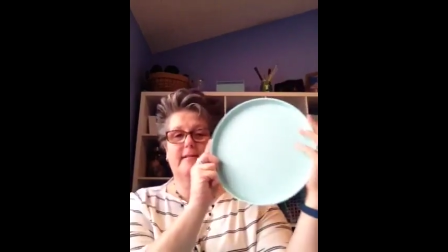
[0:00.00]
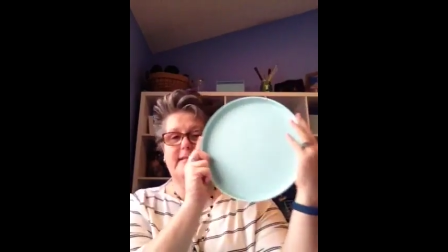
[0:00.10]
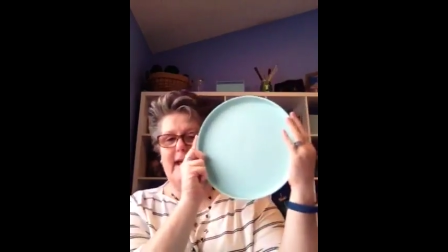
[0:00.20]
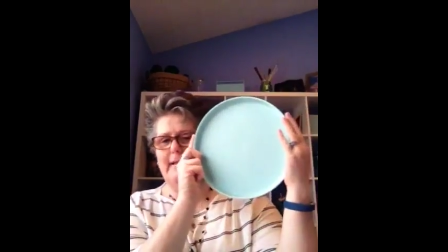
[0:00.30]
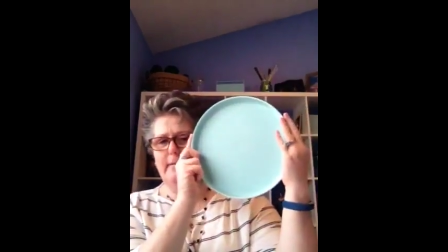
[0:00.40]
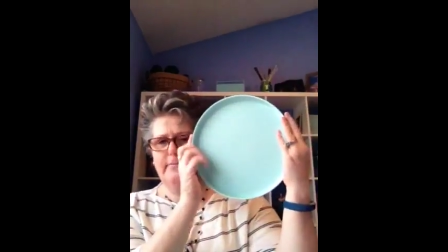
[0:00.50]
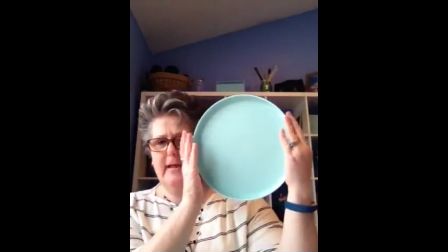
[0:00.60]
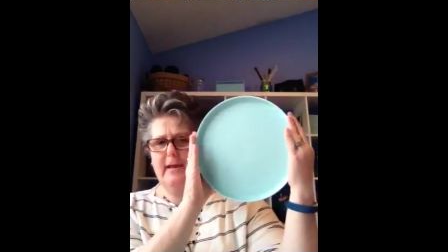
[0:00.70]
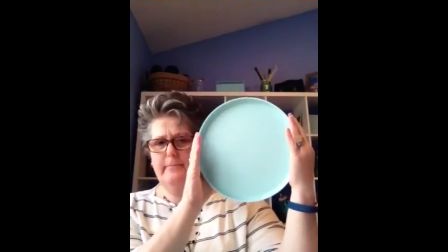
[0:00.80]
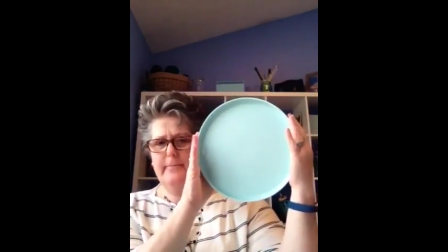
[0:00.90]
a salad
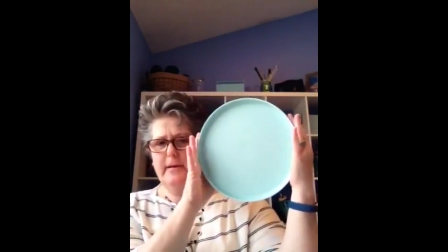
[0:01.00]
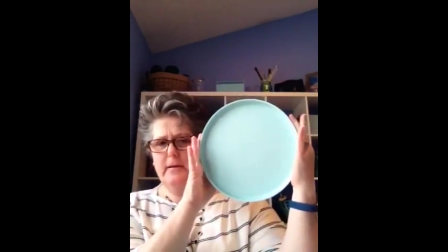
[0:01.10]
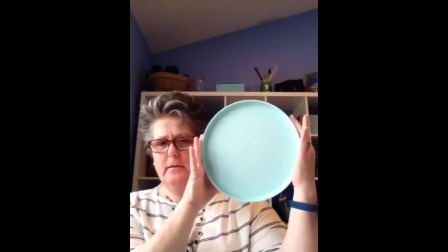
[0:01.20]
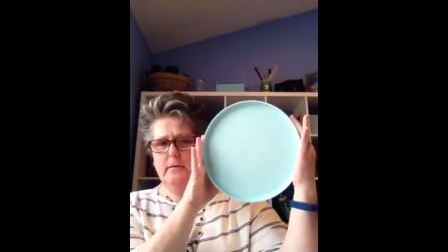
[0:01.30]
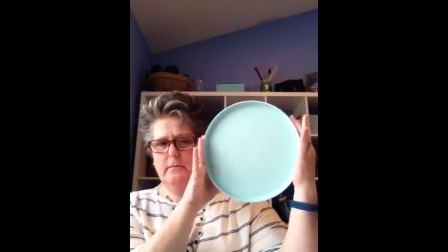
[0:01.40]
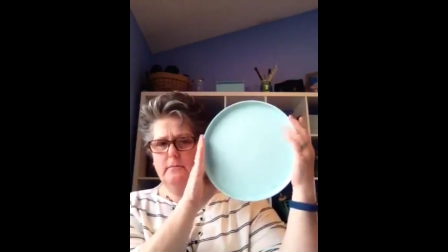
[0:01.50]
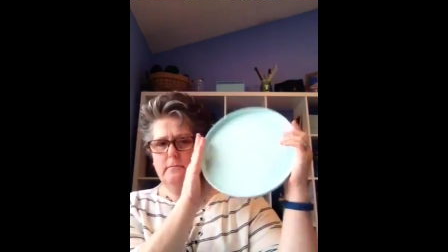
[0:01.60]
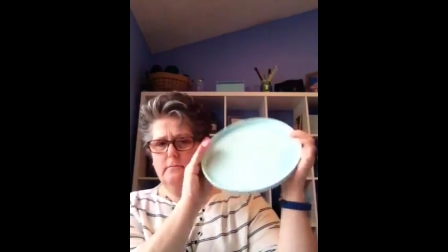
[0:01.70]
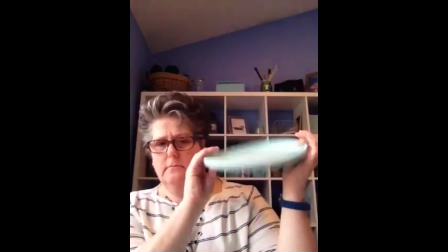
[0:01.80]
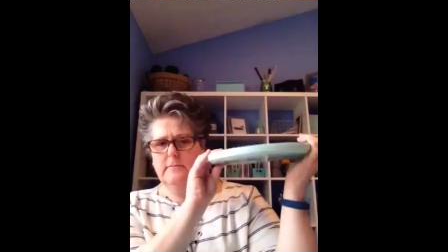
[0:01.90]
plate, but
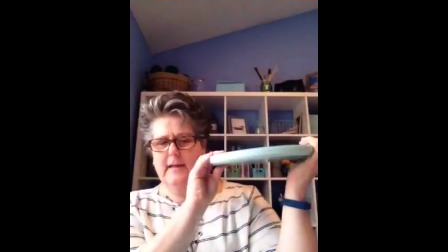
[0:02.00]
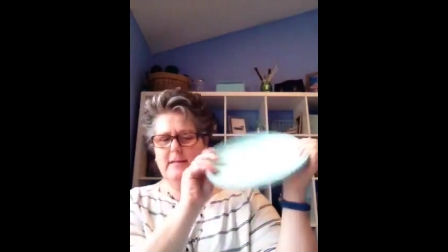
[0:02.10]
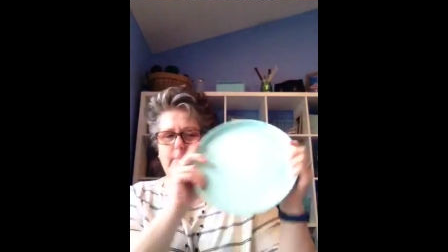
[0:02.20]
that's